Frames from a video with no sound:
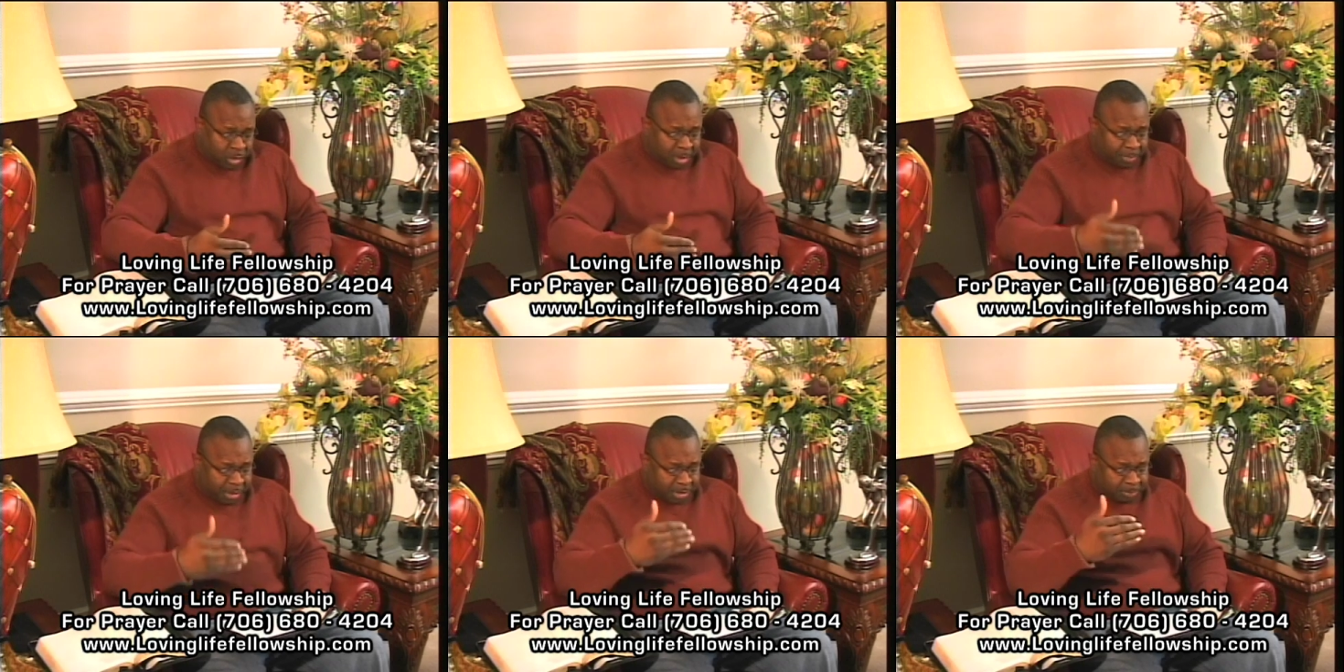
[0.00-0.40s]

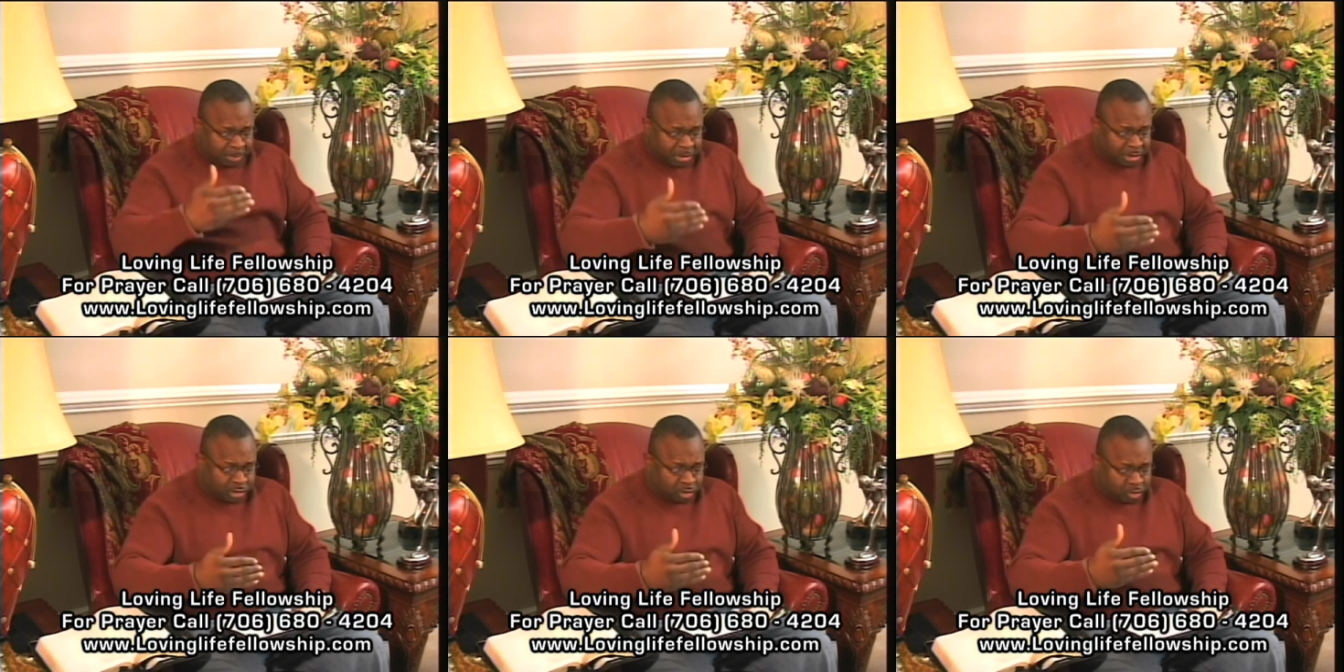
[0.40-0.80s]

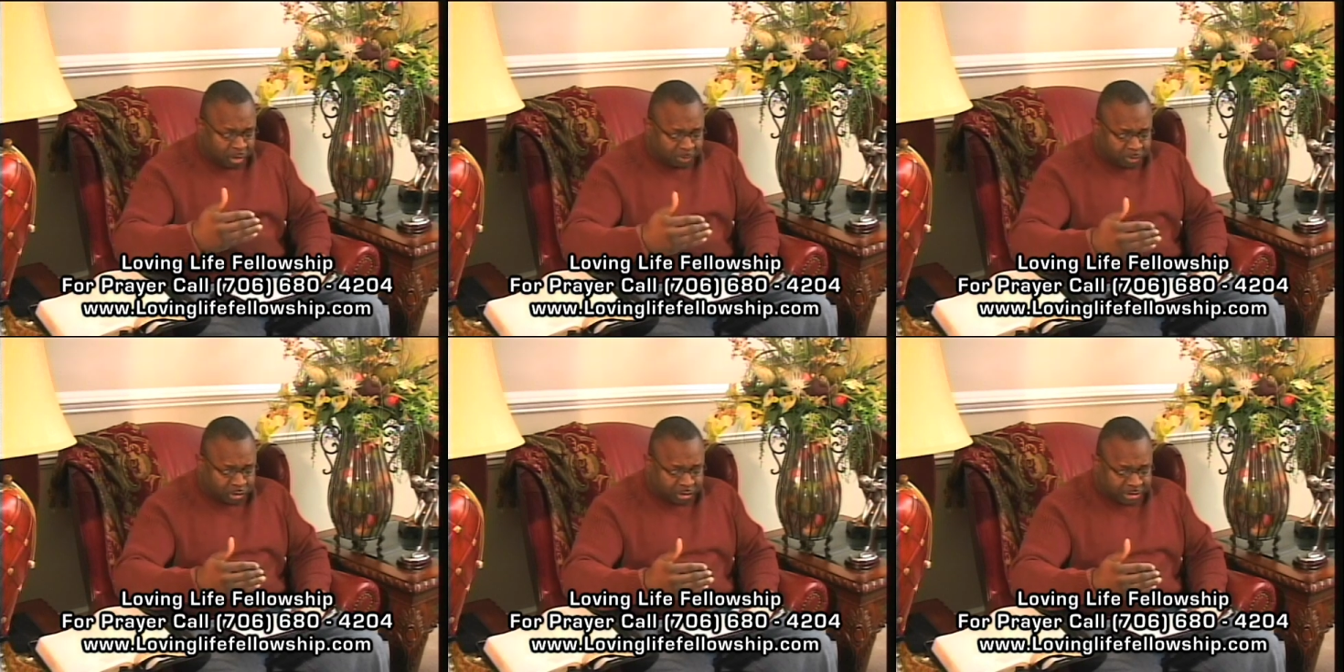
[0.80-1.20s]
But the
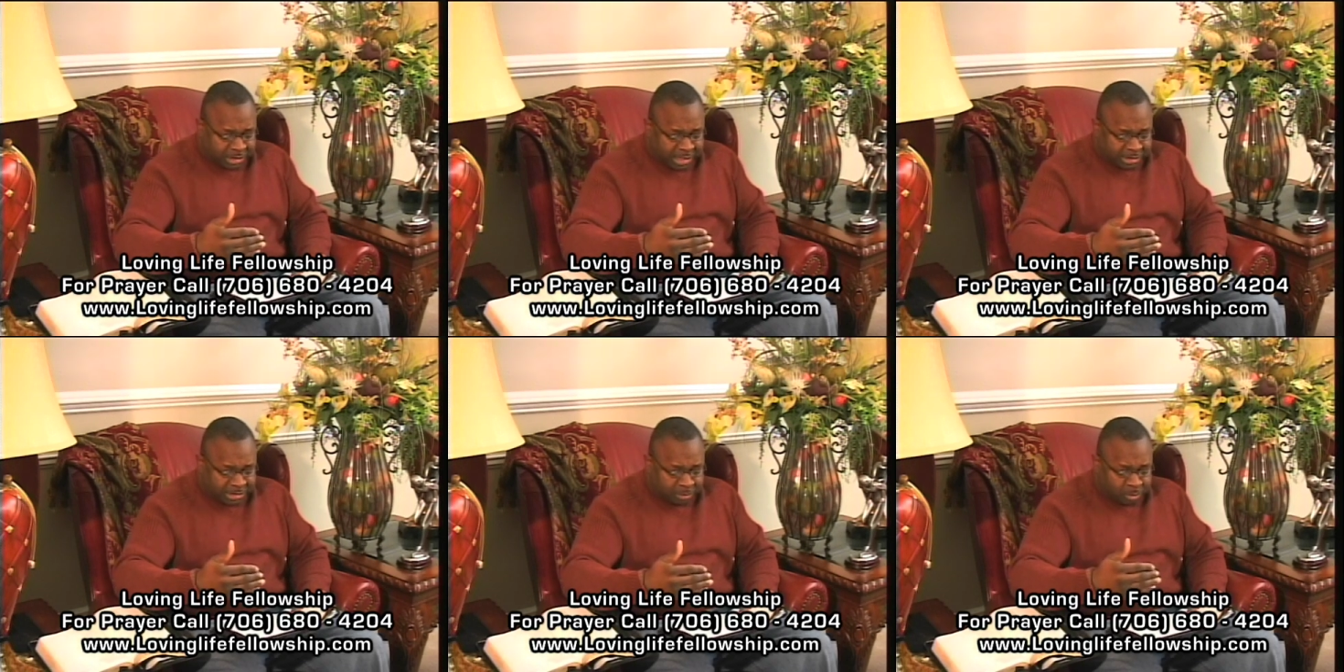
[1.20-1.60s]
scripture
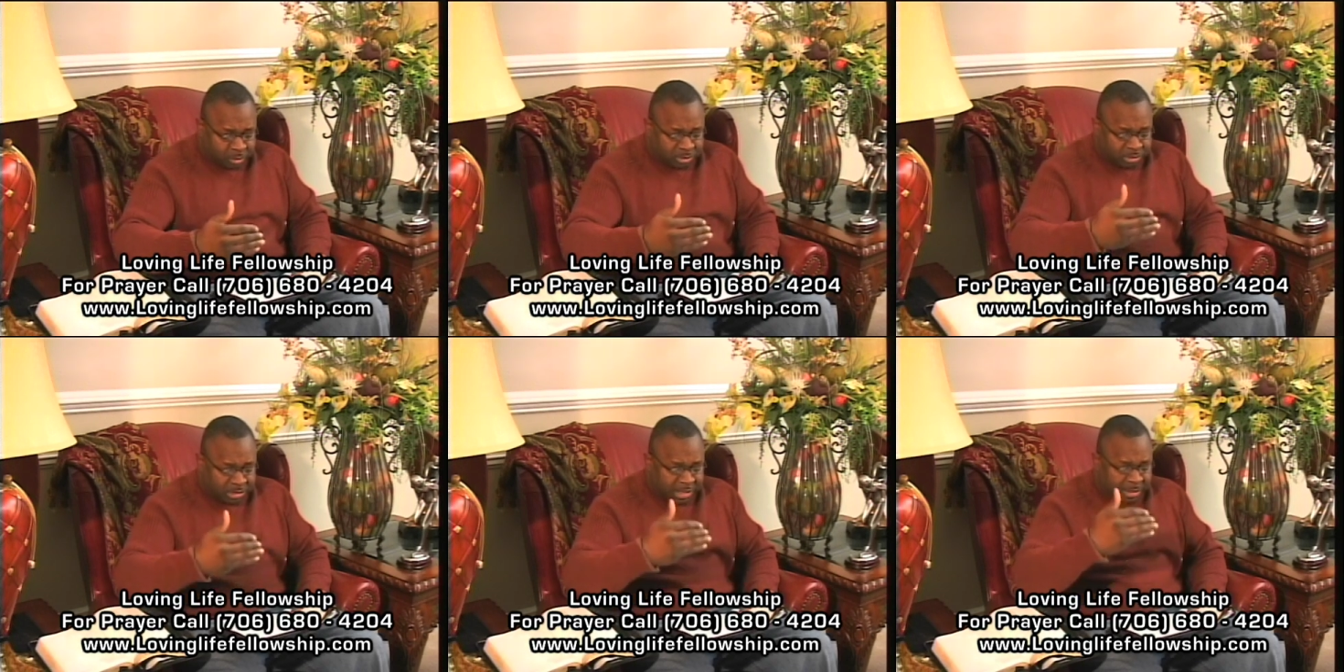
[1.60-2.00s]
says
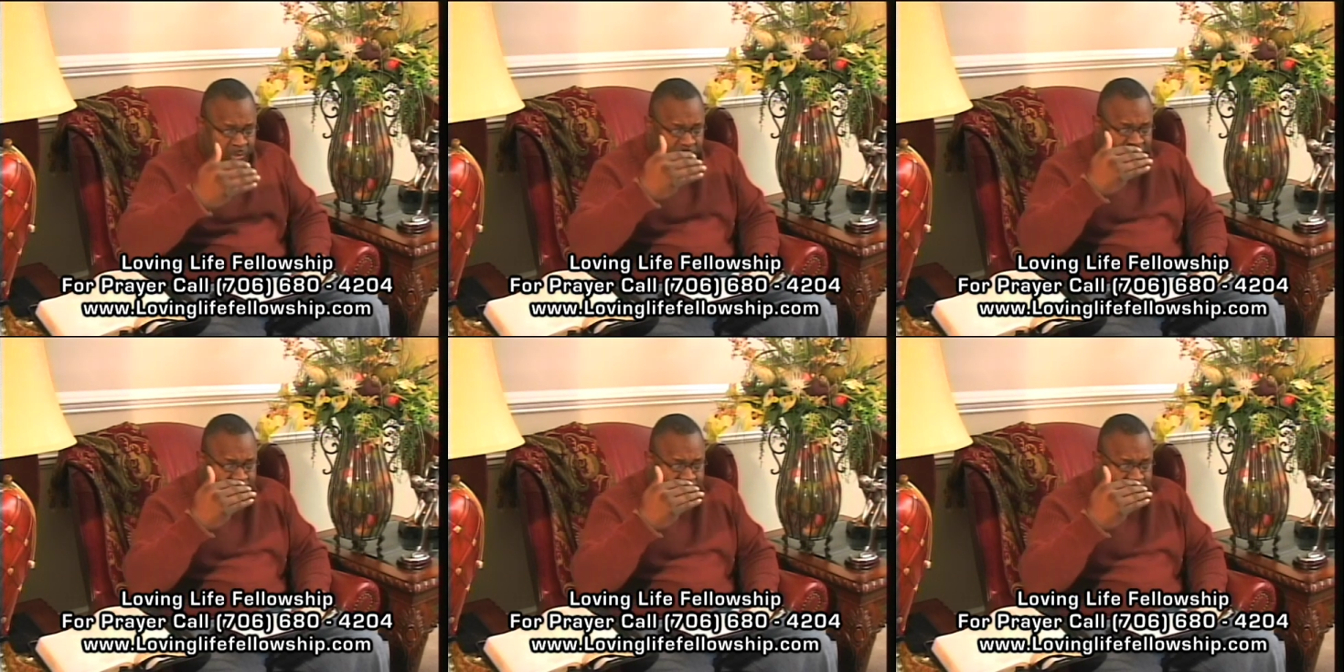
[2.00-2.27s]
he was